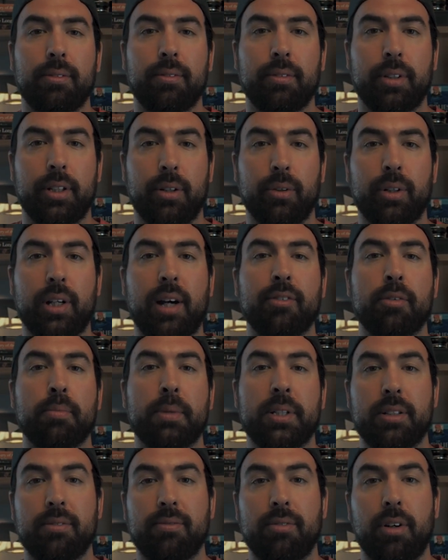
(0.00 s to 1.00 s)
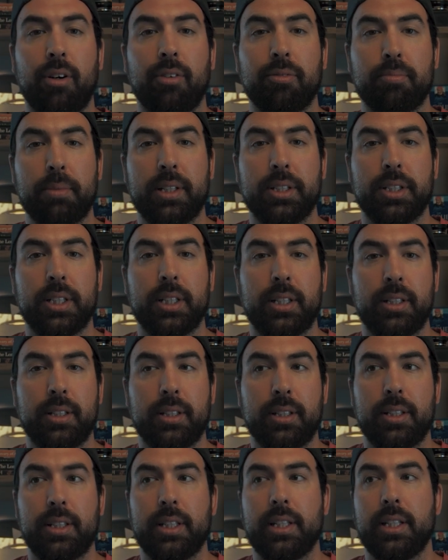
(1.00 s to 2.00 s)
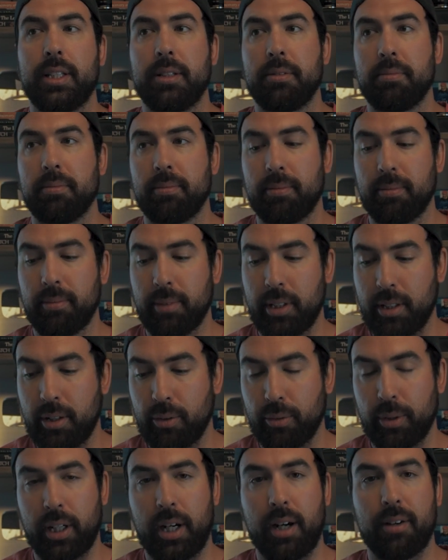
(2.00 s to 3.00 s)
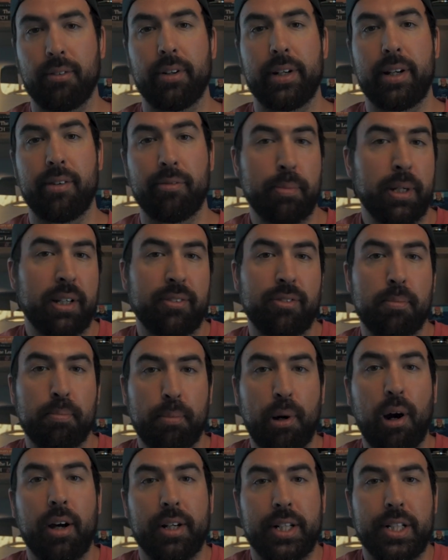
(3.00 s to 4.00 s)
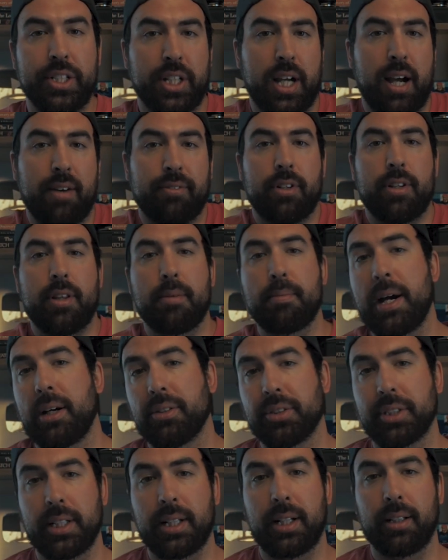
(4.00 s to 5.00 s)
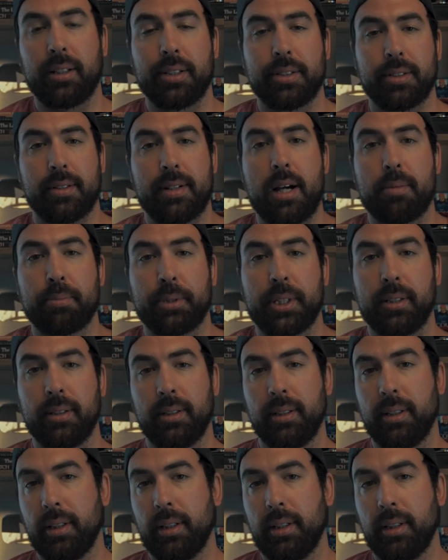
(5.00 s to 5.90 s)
you know, government involvement in the, you know, recovery of Bigfoot bodies after the Mount St. Helens eruption.